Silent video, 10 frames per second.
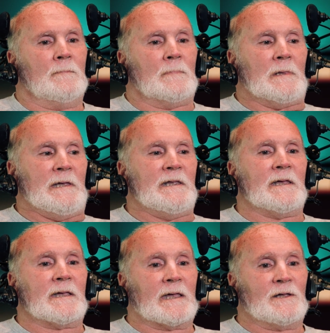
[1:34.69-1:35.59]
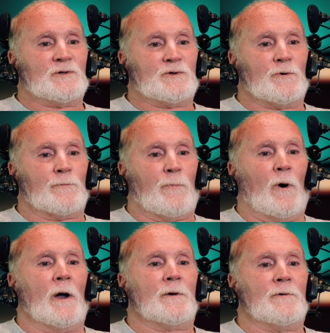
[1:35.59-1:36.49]
Lean against your
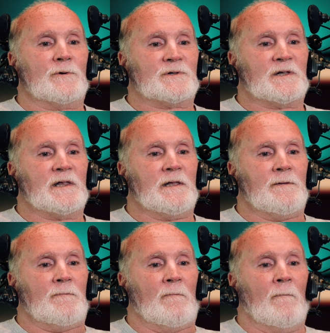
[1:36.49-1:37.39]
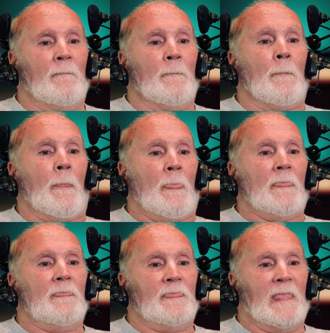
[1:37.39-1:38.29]
partner sitting
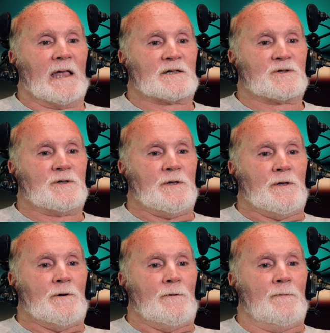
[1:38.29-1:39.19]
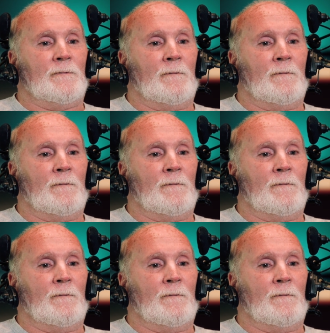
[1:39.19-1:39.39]
next to you.